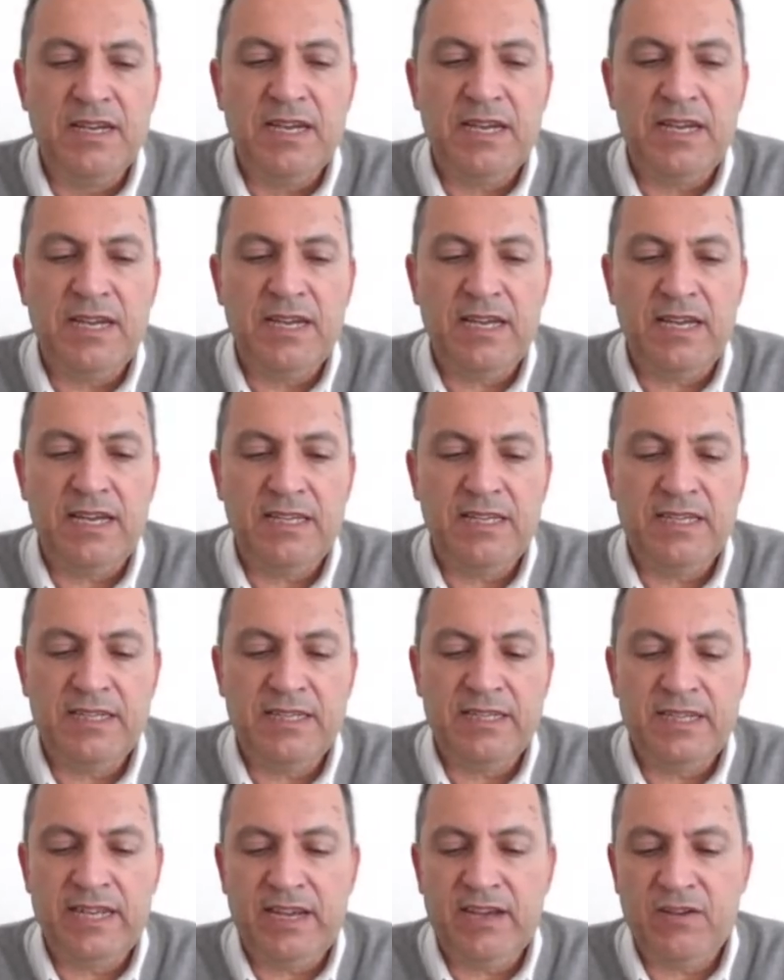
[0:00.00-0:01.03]

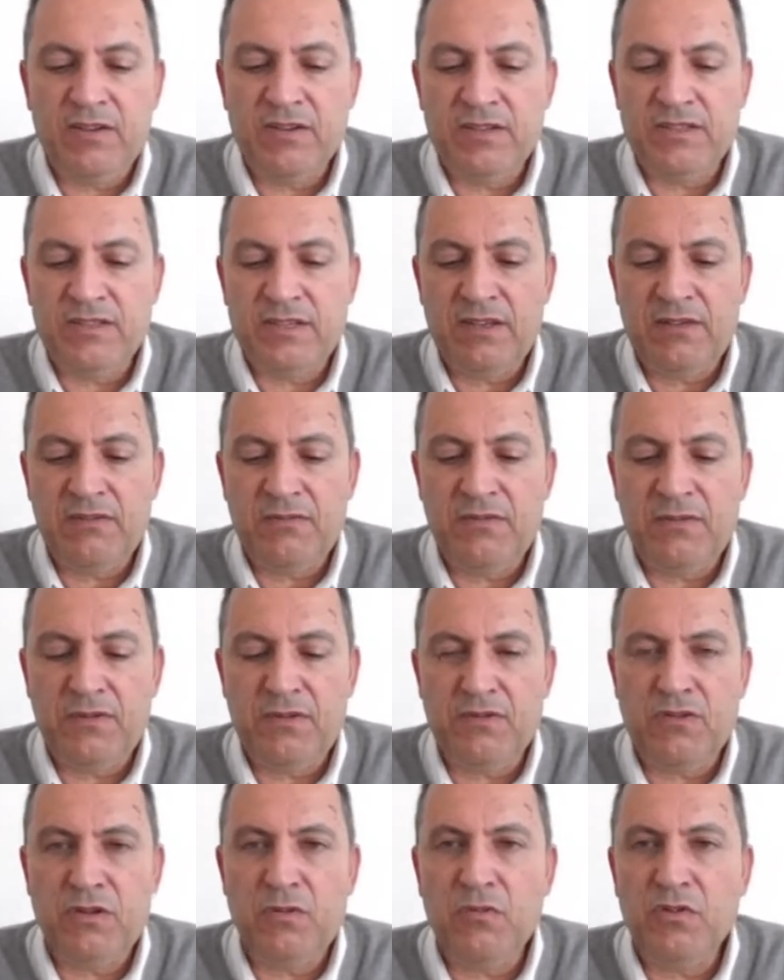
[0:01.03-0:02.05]
in the areas of
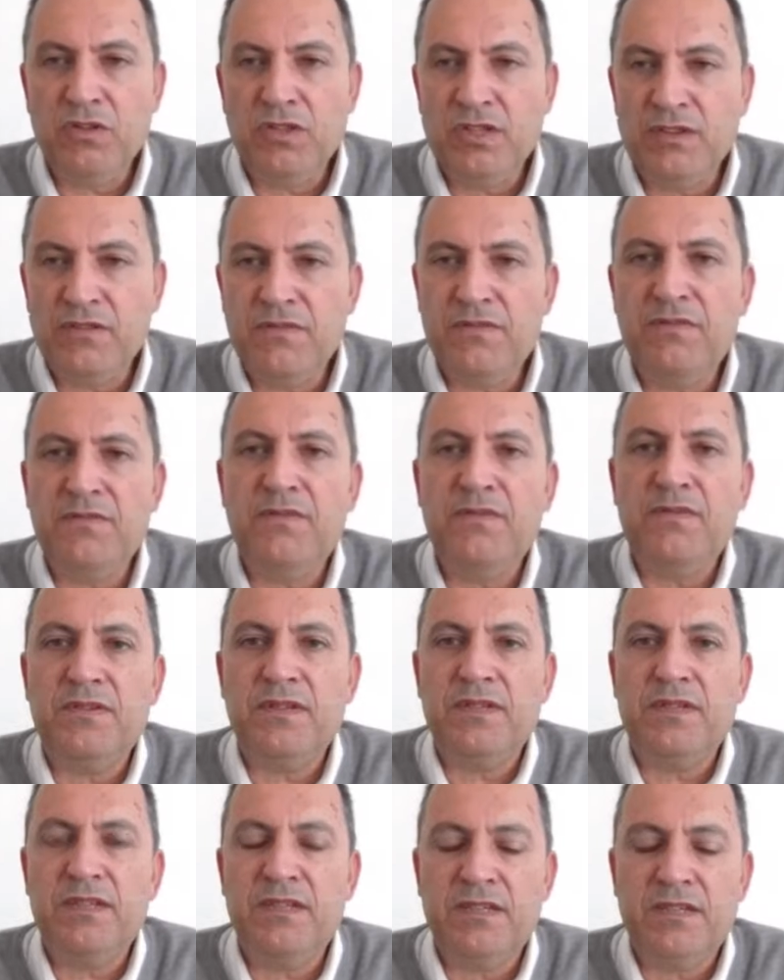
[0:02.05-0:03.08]
automotive
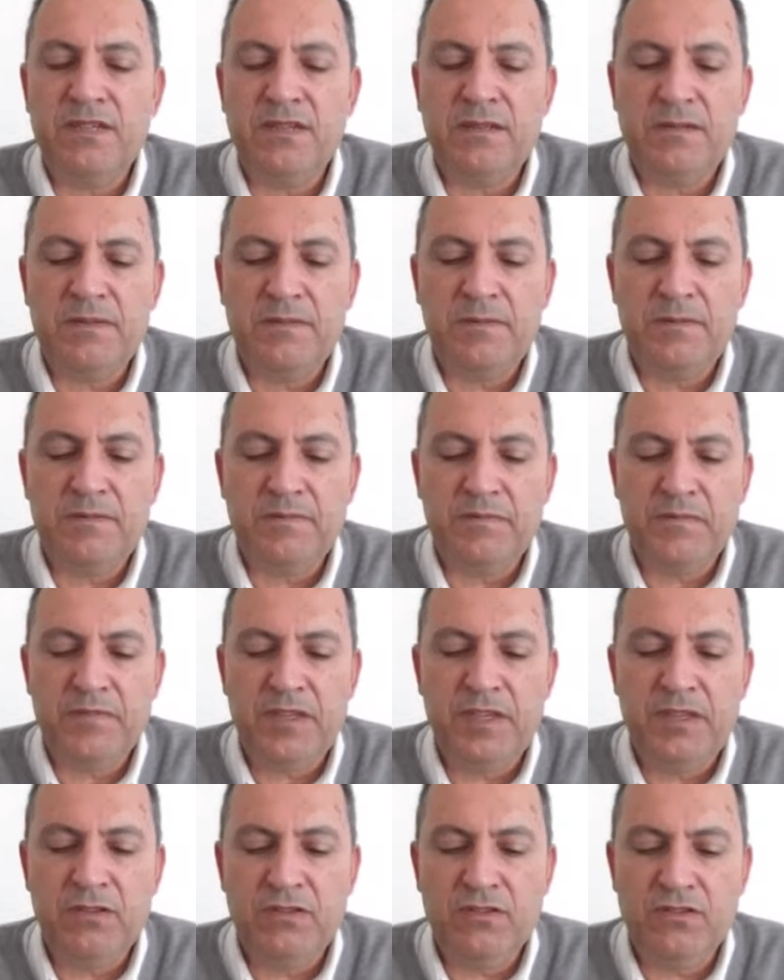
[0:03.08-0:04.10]

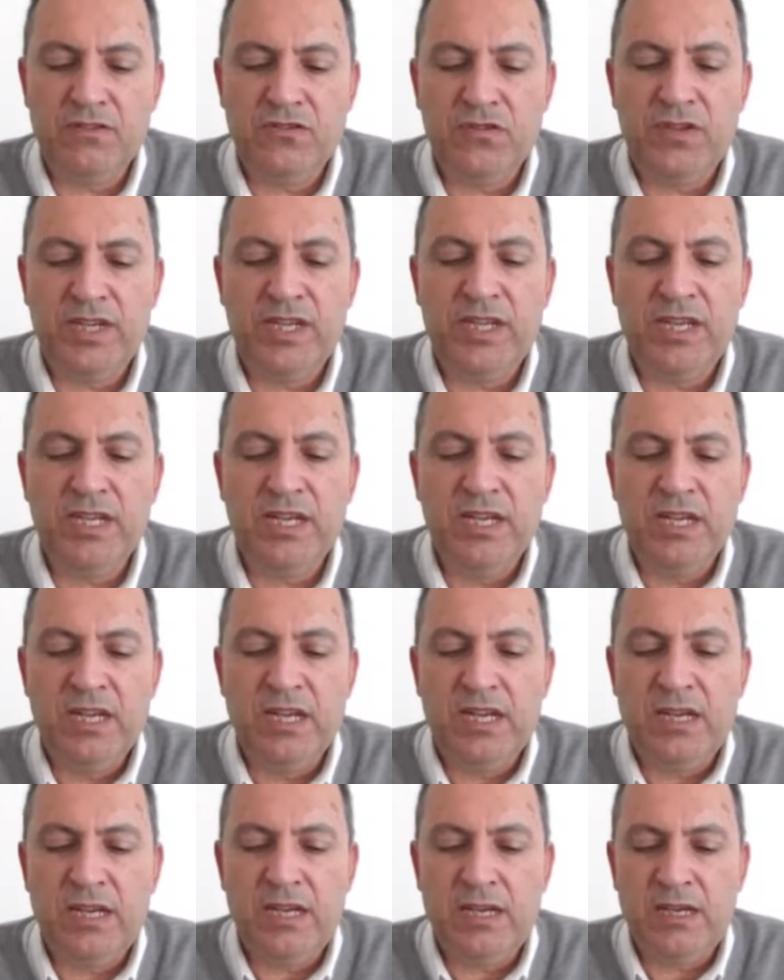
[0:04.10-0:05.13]
industry,
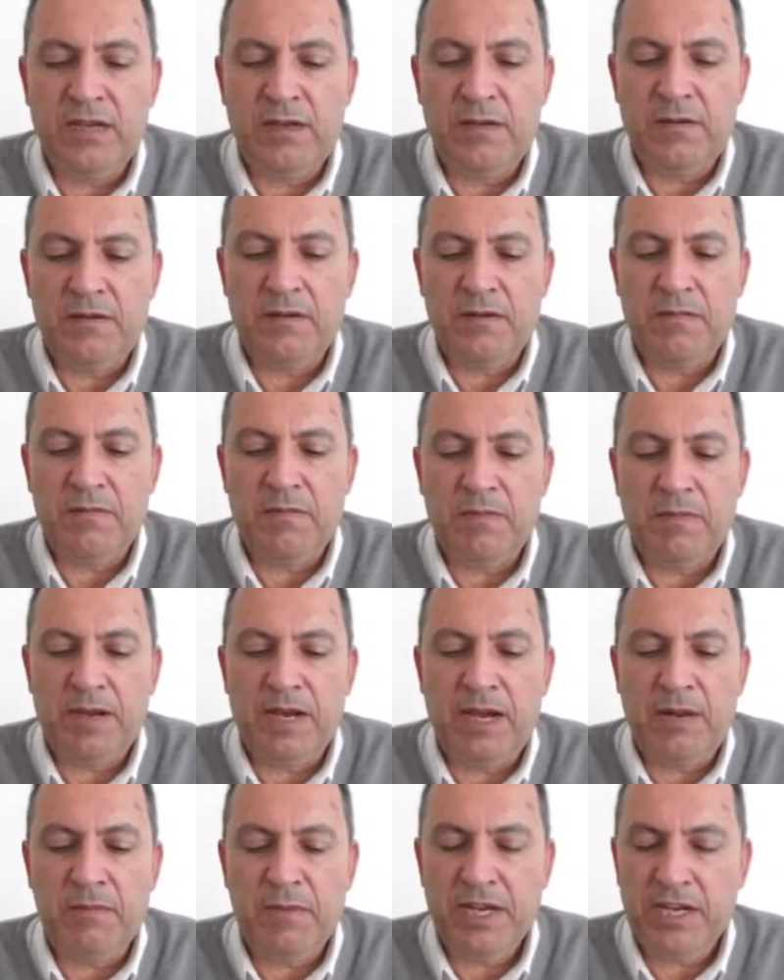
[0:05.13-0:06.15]

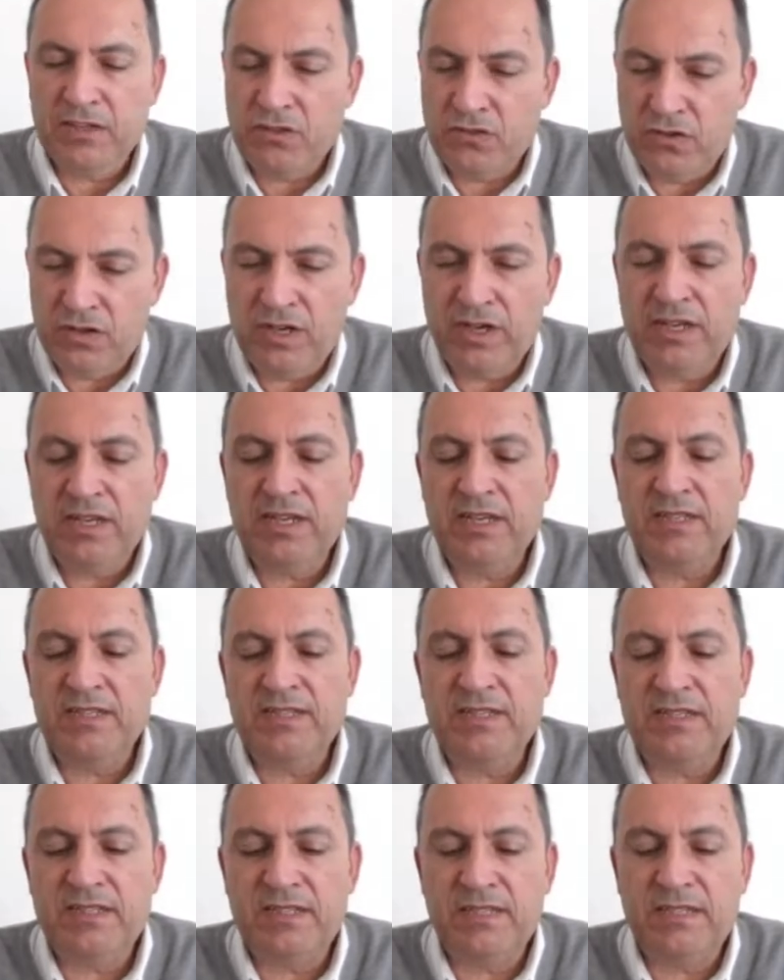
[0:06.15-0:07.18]
car
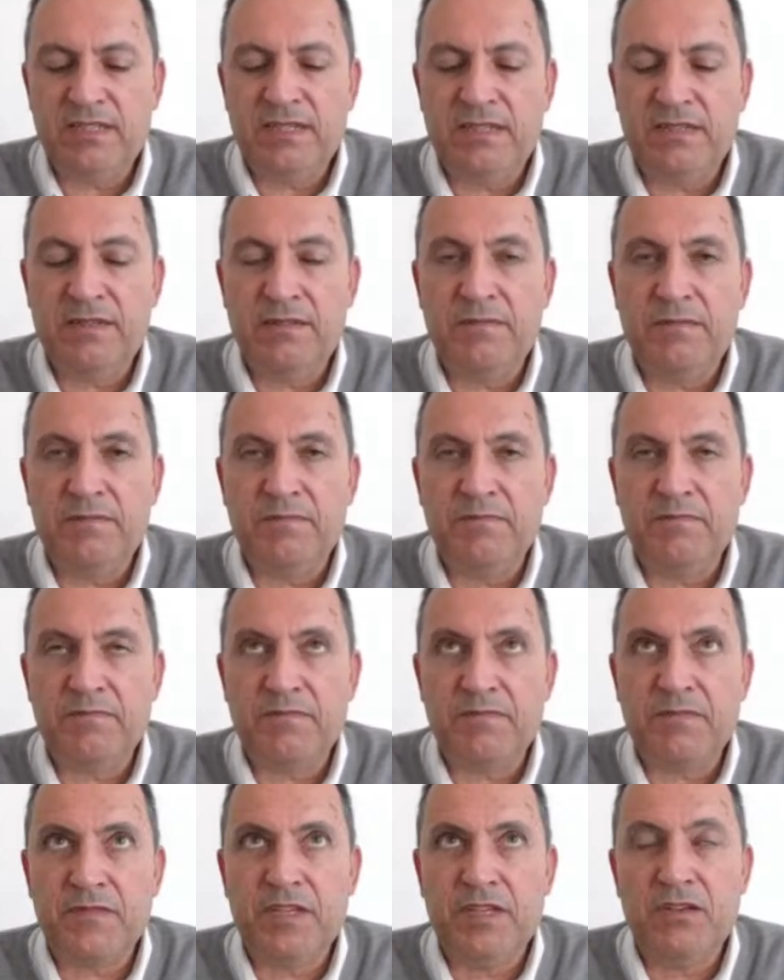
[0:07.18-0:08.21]
mechatronics,
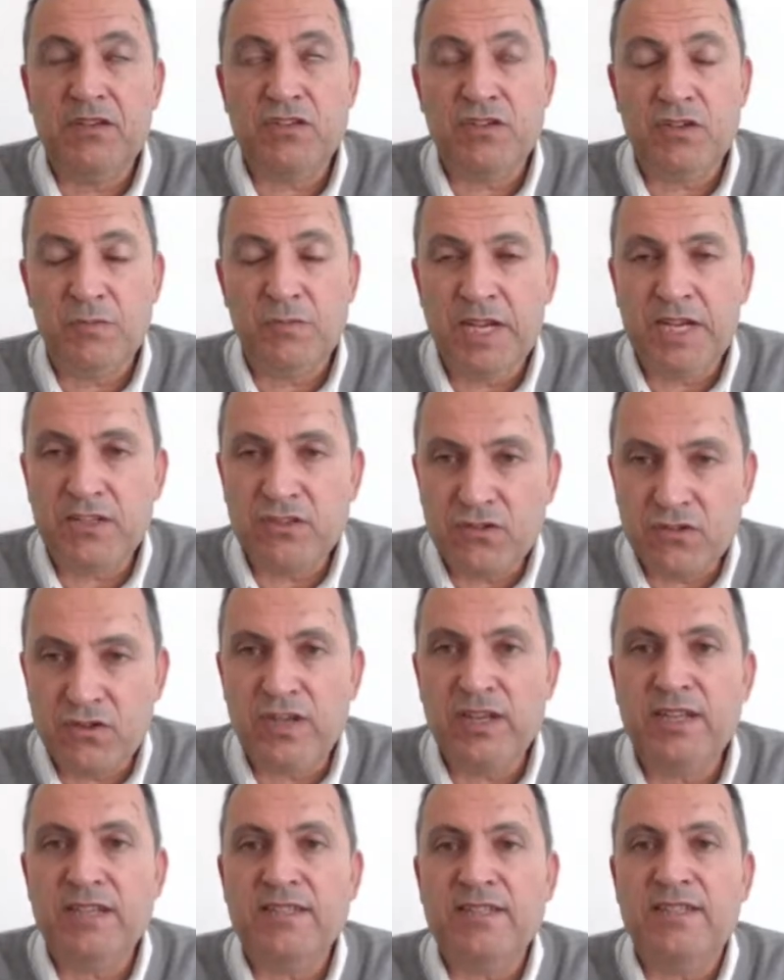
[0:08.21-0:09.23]
industrial
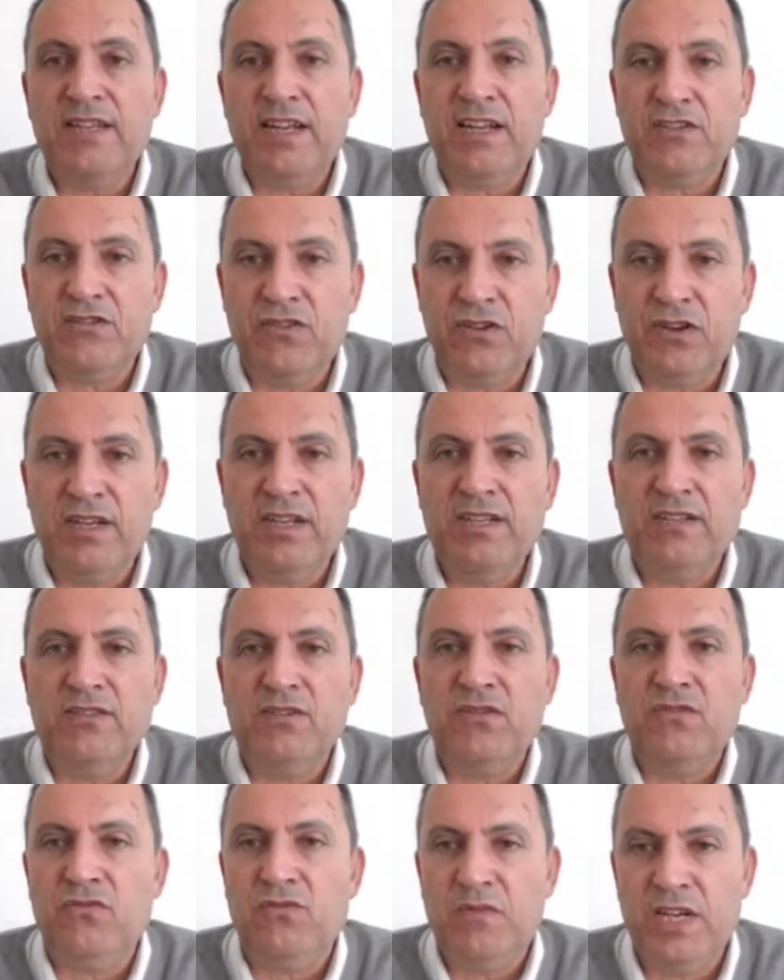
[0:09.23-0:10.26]
mechatronics, electronics,
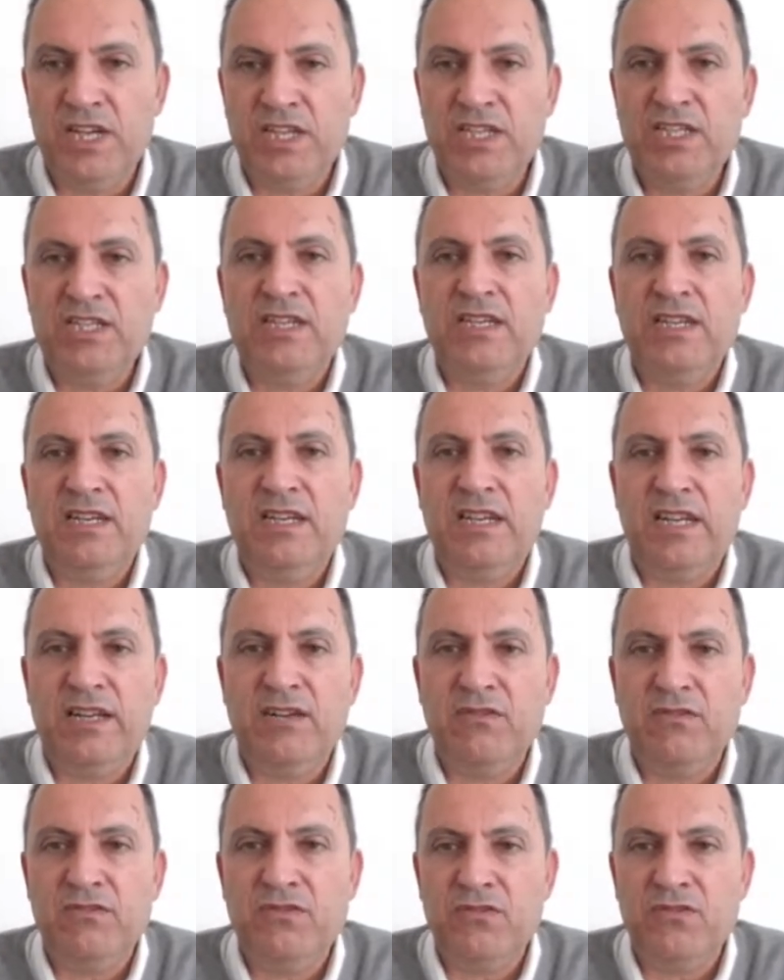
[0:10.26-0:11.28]
automation,
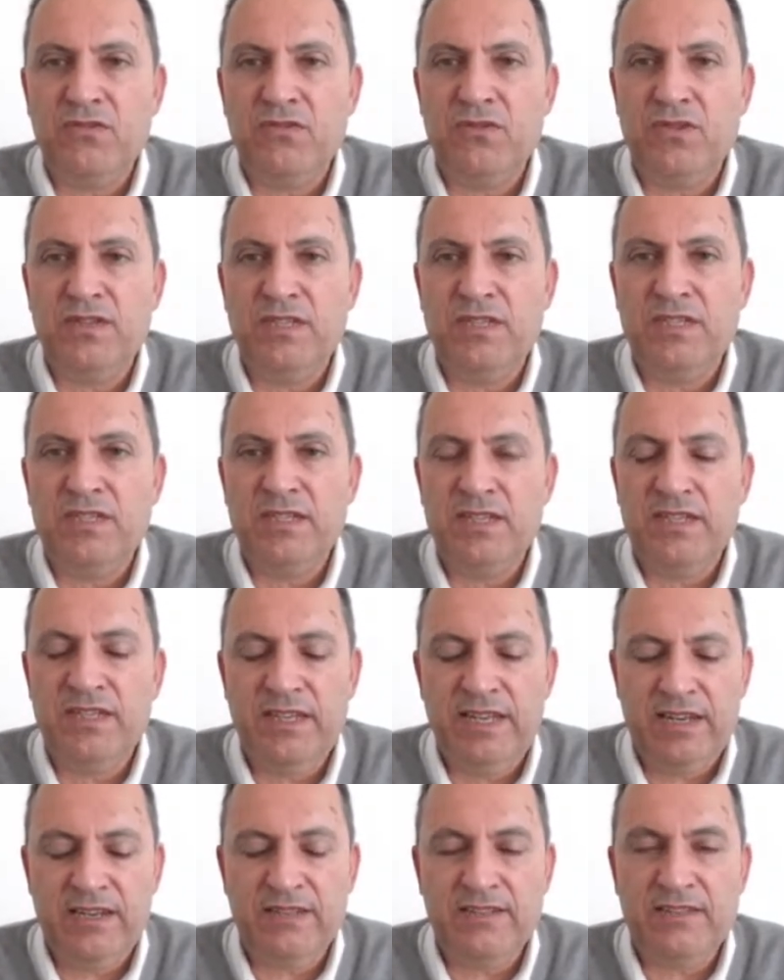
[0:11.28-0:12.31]
and also in
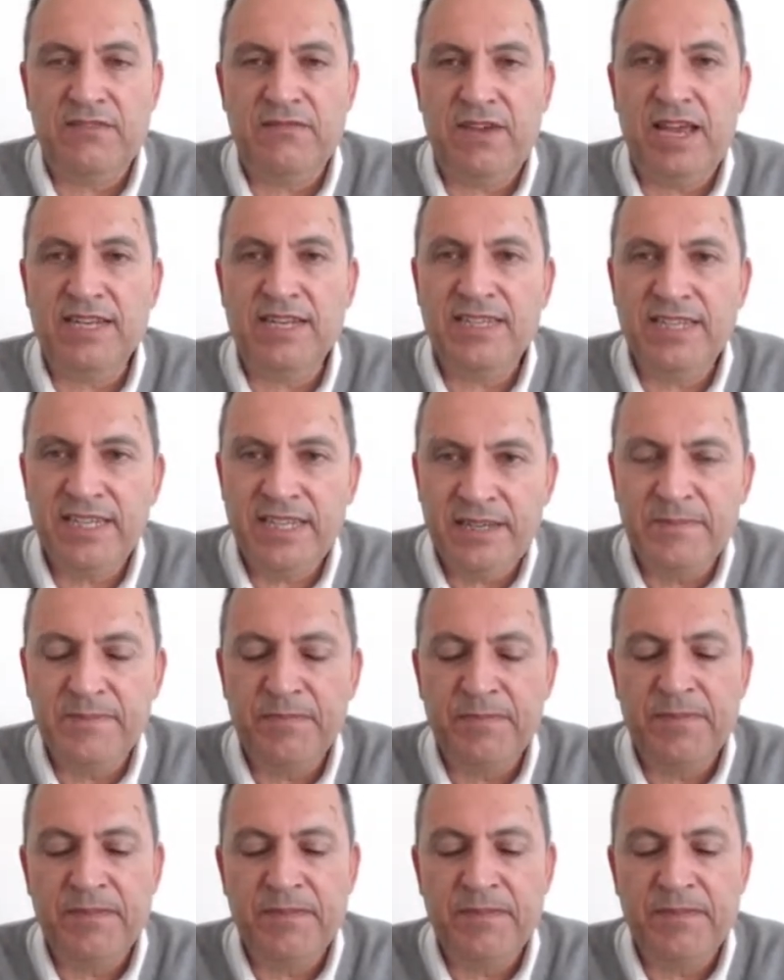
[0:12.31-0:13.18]
the areas of IT.